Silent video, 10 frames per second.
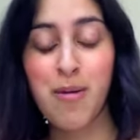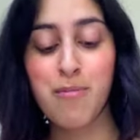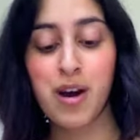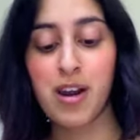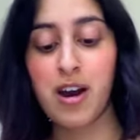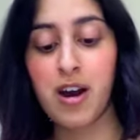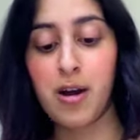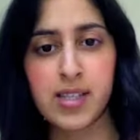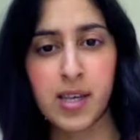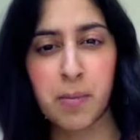But
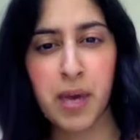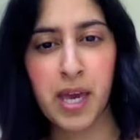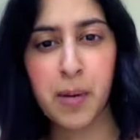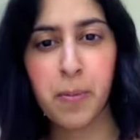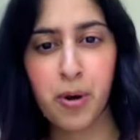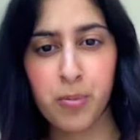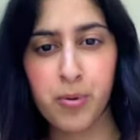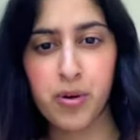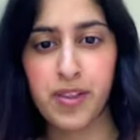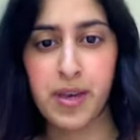it's like pink,
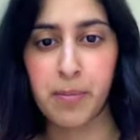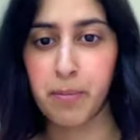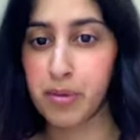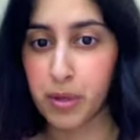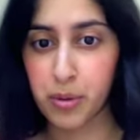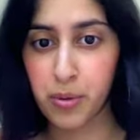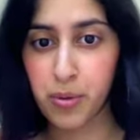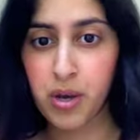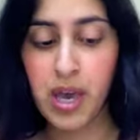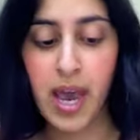purple, and then
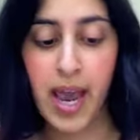blue.